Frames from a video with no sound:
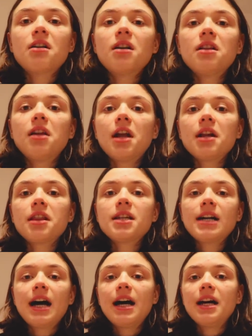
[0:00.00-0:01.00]
a lot of the
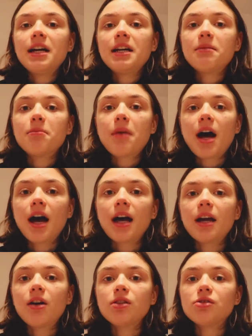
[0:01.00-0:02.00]
time
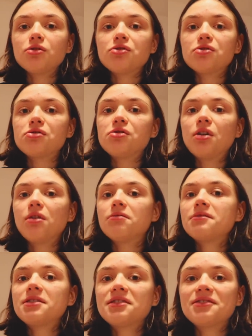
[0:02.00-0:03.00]
I also just
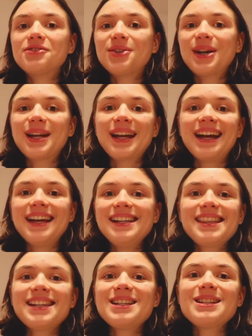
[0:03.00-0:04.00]
don't drink
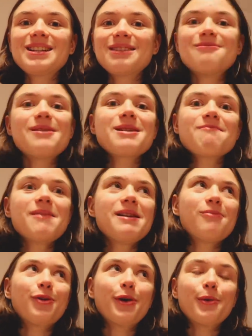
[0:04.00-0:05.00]
anything to make me
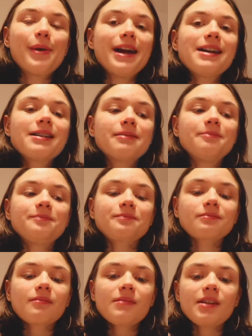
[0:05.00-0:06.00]
more awake
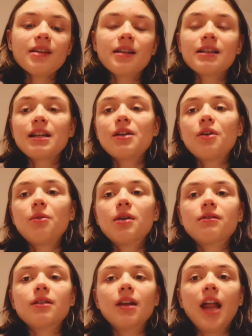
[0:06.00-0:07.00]
because I don't want
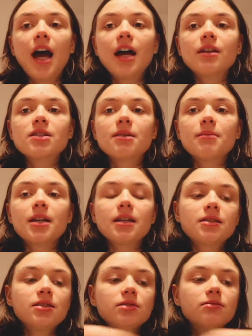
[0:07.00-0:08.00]
to rely on something
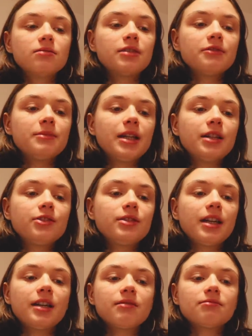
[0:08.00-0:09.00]
to give me energy.
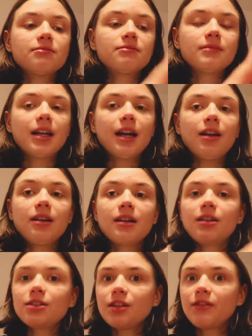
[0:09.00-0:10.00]
Like, I can
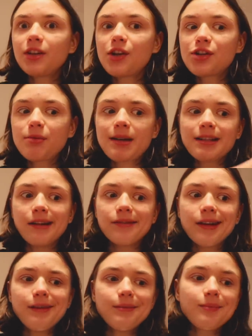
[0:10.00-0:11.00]
also have energy myself,
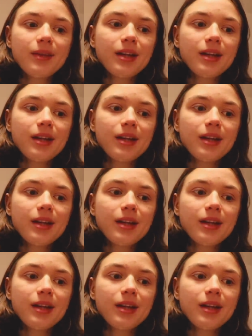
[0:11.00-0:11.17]
you know?